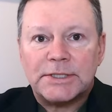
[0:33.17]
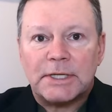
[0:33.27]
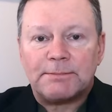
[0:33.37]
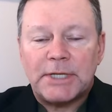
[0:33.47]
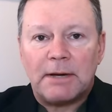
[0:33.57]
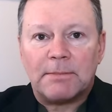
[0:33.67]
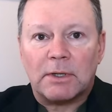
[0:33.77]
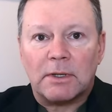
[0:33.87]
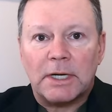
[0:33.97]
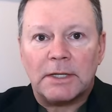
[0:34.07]

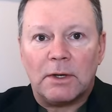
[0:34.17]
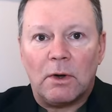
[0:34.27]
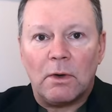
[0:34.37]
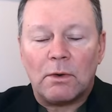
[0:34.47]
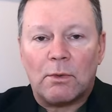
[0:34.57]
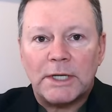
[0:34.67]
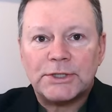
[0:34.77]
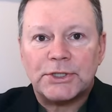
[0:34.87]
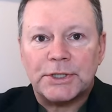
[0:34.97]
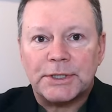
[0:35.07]
September. And the whole
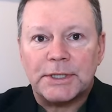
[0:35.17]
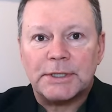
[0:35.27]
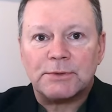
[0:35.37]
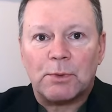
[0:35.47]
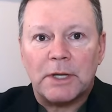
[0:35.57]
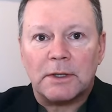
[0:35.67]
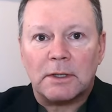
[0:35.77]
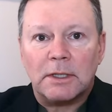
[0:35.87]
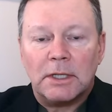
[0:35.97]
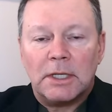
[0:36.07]
question is
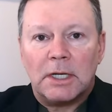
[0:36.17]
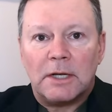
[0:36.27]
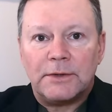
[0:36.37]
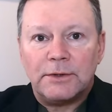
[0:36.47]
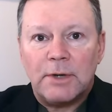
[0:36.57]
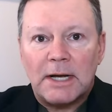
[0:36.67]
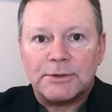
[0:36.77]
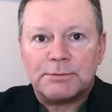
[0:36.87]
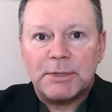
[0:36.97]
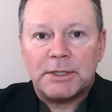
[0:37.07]
whether the new
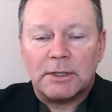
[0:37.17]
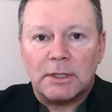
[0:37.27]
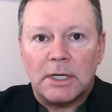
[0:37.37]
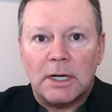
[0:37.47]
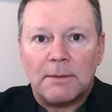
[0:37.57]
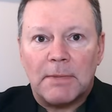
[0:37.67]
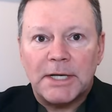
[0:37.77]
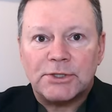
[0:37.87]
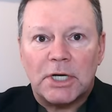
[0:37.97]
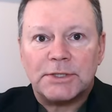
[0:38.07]
House Speaker,
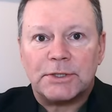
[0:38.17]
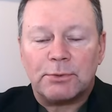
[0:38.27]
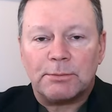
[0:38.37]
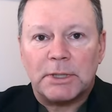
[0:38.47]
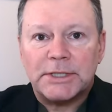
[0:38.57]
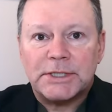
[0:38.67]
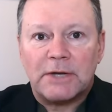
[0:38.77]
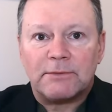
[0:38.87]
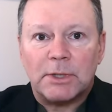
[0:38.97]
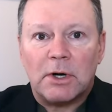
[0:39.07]
Mike Johnson, who replaced
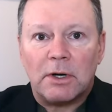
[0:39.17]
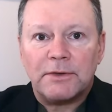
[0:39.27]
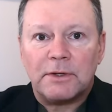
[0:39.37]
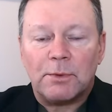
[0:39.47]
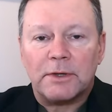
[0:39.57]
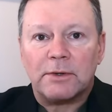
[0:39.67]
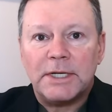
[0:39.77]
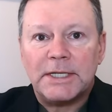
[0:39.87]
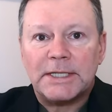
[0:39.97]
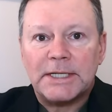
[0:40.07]
Kevin McCarthy, whether
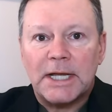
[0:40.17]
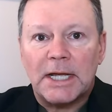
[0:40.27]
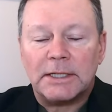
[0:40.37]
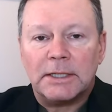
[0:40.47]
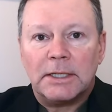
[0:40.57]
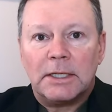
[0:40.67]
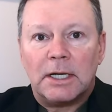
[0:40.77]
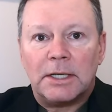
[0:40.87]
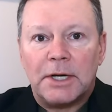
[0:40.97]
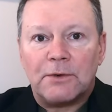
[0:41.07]
he can get
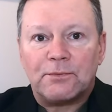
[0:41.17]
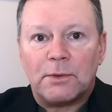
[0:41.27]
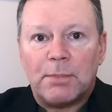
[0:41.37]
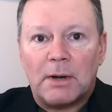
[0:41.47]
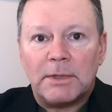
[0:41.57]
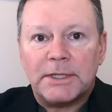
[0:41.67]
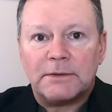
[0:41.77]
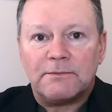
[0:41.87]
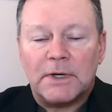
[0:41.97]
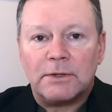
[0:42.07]
enough
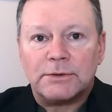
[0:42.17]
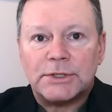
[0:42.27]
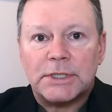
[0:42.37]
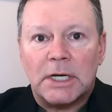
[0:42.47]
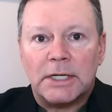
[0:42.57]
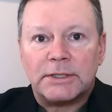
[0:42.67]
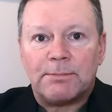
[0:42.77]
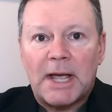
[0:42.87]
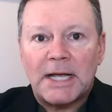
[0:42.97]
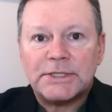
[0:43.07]
Republican votes to
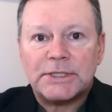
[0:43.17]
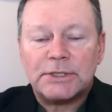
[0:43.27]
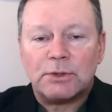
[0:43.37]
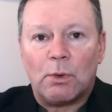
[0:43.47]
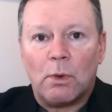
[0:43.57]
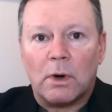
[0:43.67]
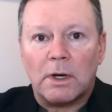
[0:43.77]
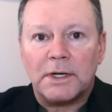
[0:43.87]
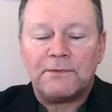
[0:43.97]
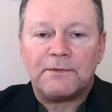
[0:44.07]
pass this,
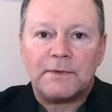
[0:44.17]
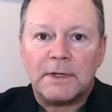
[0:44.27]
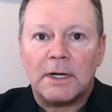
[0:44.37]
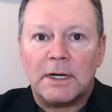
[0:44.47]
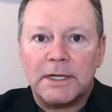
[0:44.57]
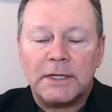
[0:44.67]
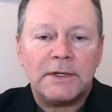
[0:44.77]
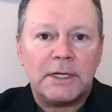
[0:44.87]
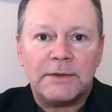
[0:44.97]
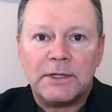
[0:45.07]
or if
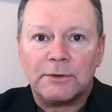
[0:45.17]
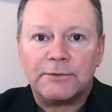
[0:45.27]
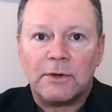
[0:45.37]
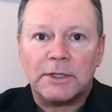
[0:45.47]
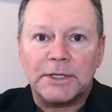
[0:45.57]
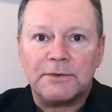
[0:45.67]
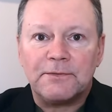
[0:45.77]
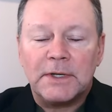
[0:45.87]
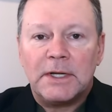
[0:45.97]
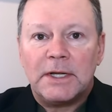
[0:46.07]
in the
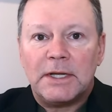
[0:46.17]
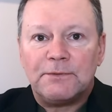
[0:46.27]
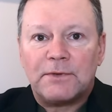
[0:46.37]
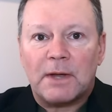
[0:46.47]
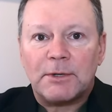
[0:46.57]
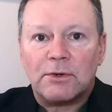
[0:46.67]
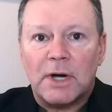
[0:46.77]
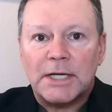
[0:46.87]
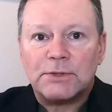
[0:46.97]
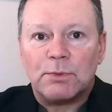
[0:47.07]
alternative, if
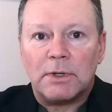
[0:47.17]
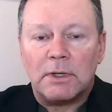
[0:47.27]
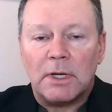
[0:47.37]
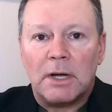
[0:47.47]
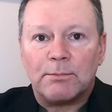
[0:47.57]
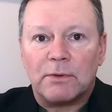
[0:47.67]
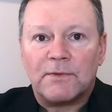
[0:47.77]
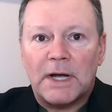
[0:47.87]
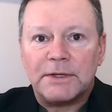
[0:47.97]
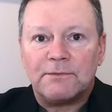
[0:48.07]
Democrats will
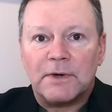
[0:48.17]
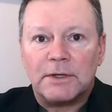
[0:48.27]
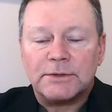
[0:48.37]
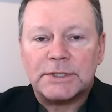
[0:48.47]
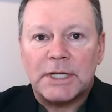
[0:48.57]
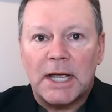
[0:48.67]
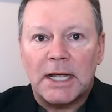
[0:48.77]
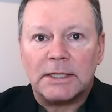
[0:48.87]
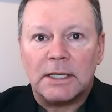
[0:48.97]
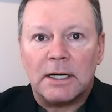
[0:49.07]
provide the votes
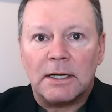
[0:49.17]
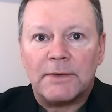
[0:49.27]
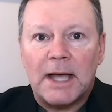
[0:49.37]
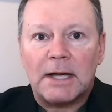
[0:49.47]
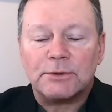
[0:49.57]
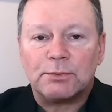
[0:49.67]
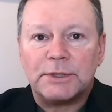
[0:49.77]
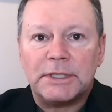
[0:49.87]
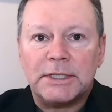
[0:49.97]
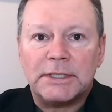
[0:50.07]
that the House
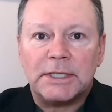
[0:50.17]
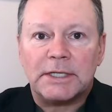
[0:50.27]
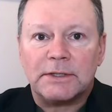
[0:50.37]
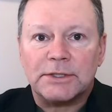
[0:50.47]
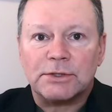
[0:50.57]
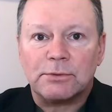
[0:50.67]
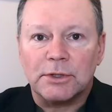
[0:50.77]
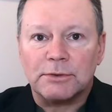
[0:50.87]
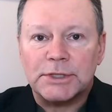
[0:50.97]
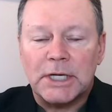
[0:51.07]
would need to get this
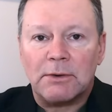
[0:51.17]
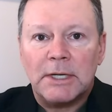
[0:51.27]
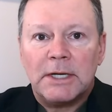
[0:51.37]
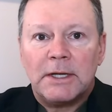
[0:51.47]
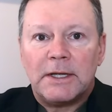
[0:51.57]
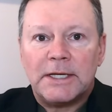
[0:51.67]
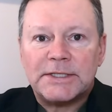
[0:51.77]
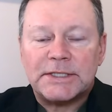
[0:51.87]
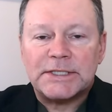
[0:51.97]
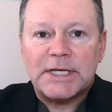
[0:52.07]
through. So
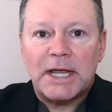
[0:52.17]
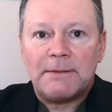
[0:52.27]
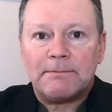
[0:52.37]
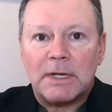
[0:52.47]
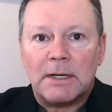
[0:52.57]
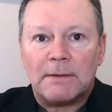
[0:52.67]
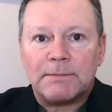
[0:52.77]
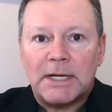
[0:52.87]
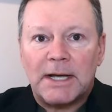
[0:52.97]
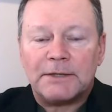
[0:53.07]
it's the same
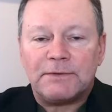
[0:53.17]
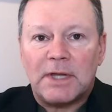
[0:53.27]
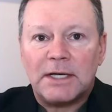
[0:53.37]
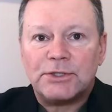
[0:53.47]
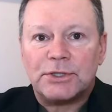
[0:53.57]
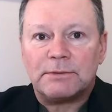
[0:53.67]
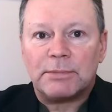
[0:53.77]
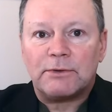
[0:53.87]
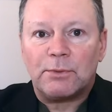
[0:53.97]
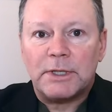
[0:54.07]
kind of tension
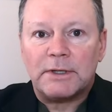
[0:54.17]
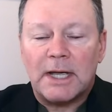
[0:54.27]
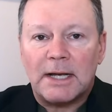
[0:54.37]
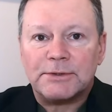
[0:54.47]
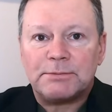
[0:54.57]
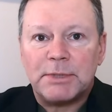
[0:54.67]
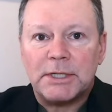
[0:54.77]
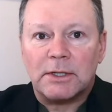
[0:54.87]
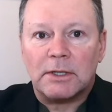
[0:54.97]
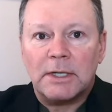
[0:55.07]
between the House
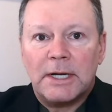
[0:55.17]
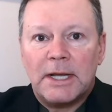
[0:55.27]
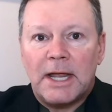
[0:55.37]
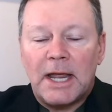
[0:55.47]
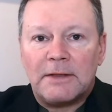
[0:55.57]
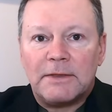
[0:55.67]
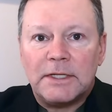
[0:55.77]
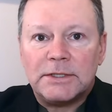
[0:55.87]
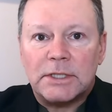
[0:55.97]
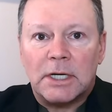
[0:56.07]
Speaker and
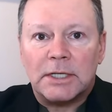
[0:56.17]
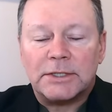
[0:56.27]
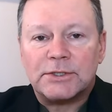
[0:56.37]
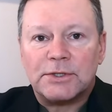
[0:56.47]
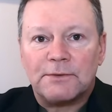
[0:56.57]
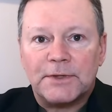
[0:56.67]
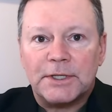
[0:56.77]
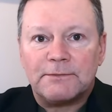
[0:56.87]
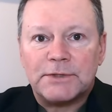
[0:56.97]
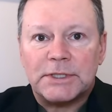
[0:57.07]
the
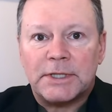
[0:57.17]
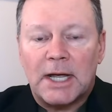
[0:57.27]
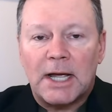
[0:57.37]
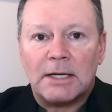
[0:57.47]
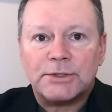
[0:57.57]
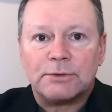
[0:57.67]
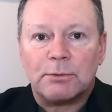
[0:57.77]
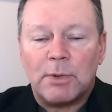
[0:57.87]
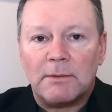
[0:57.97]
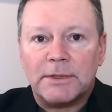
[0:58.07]
conservatives in the House, the
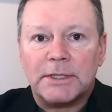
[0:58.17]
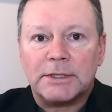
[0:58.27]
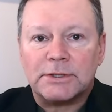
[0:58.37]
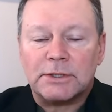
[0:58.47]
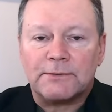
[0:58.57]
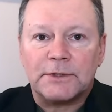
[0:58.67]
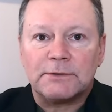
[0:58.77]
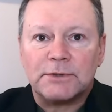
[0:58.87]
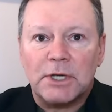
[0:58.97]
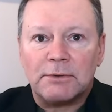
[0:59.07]
Republican
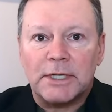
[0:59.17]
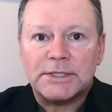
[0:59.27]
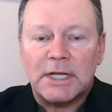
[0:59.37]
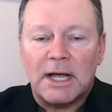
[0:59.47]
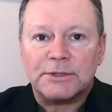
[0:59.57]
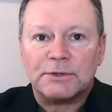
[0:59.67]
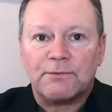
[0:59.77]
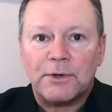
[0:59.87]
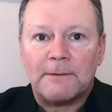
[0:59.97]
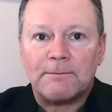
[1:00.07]
conservatives known as the House
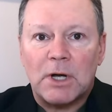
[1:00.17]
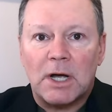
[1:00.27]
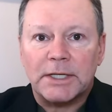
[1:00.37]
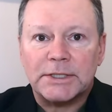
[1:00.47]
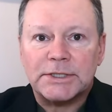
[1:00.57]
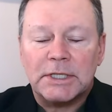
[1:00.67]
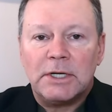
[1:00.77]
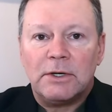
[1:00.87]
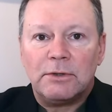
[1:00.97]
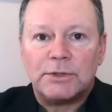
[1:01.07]
Freedom Caucus,
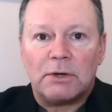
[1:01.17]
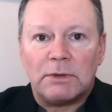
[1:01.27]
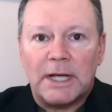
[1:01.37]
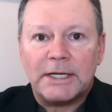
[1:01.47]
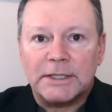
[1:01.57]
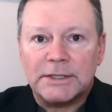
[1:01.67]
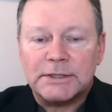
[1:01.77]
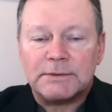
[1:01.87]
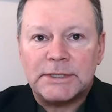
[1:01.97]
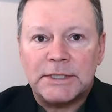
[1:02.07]
who don't like
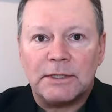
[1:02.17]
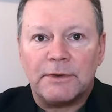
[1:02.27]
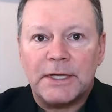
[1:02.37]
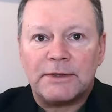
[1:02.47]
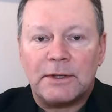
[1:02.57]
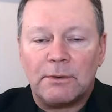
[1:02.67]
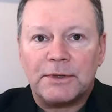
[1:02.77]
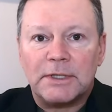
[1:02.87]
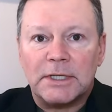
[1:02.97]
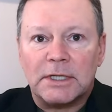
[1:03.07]
this deal. They don't
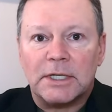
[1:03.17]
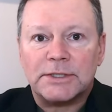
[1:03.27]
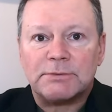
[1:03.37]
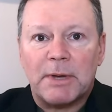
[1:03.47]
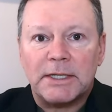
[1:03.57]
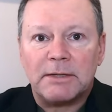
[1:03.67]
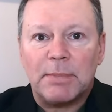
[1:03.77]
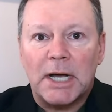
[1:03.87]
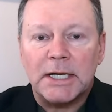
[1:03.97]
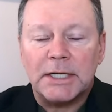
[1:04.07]
think it cuts spending
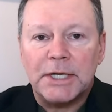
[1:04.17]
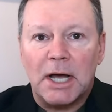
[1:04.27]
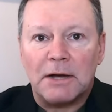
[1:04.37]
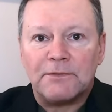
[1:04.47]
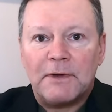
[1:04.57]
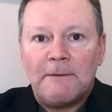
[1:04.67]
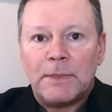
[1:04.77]
by enough.